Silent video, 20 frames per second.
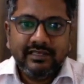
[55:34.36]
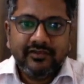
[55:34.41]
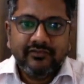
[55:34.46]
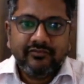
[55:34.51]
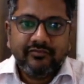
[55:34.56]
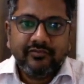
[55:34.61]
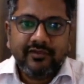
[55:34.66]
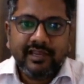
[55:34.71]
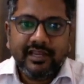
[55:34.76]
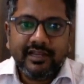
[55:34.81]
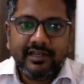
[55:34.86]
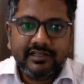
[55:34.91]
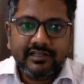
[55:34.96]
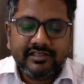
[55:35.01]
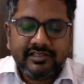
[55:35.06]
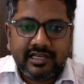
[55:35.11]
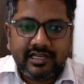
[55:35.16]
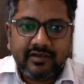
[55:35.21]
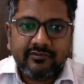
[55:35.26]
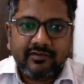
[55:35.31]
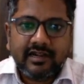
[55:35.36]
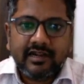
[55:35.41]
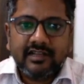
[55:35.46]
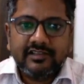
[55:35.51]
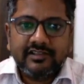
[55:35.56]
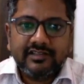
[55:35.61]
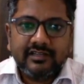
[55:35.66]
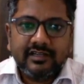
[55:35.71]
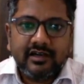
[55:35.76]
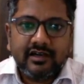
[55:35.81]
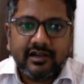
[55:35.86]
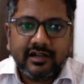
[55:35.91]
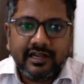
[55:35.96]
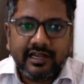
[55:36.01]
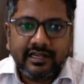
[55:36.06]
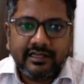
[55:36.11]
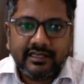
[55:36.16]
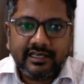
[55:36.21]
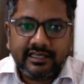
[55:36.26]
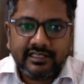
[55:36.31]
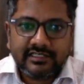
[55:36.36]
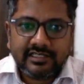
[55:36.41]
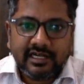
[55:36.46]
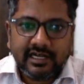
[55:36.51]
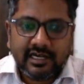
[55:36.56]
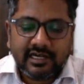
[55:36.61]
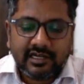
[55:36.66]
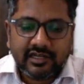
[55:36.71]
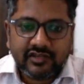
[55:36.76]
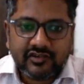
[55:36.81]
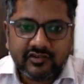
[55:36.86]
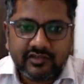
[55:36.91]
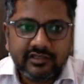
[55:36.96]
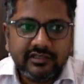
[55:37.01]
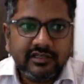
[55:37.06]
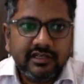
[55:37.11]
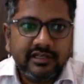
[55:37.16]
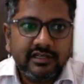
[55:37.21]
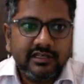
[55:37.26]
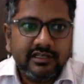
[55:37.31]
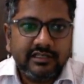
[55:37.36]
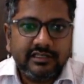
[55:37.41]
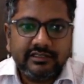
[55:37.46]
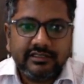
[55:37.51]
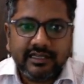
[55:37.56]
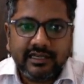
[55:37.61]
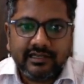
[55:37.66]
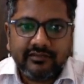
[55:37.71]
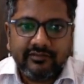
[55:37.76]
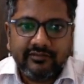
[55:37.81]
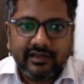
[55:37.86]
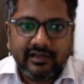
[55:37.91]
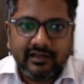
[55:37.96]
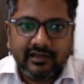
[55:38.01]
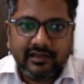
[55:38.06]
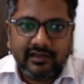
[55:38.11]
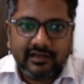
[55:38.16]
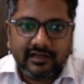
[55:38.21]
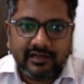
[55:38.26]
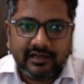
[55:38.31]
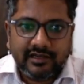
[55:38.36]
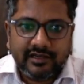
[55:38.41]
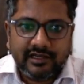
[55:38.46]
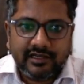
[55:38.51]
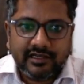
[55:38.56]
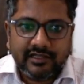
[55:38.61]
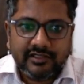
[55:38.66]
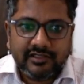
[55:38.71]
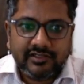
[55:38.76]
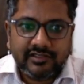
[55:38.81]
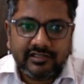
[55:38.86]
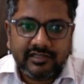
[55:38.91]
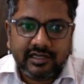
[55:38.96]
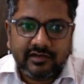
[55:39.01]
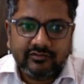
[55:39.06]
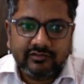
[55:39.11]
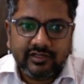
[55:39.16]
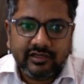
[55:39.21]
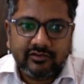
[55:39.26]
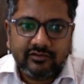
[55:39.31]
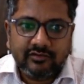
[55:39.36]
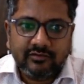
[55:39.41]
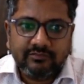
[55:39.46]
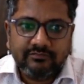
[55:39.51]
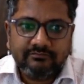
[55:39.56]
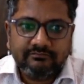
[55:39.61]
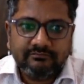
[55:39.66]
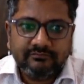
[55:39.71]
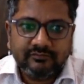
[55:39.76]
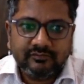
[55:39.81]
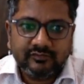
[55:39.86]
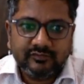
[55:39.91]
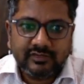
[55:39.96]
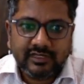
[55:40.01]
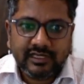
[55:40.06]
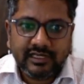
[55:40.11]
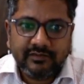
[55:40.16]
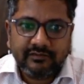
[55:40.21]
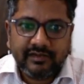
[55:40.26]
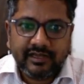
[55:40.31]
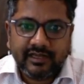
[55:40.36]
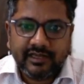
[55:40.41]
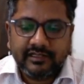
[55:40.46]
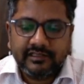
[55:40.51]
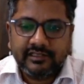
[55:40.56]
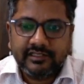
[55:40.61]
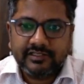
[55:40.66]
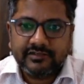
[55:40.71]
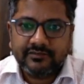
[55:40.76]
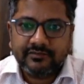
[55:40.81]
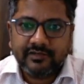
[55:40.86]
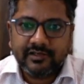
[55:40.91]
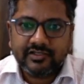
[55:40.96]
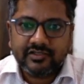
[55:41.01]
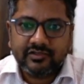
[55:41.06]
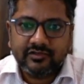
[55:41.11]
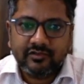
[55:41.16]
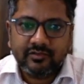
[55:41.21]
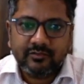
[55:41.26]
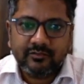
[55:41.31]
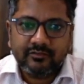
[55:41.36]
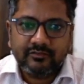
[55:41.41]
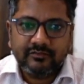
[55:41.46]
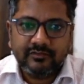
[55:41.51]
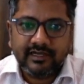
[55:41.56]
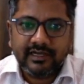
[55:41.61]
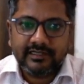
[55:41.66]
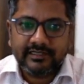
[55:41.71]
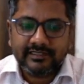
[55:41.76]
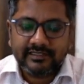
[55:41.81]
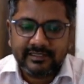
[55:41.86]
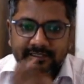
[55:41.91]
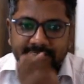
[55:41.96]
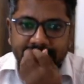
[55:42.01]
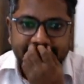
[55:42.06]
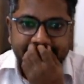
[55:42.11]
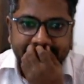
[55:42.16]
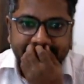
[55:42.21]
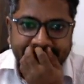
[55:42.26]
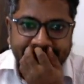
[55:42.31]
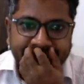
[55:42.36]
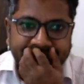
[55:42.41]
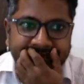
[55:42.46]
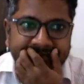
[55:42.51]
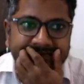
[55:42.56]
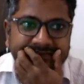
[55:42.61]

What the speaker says: free energy of hydration or delta H hydration, that will decreases down the group. I have taken this first group, lattice energy data.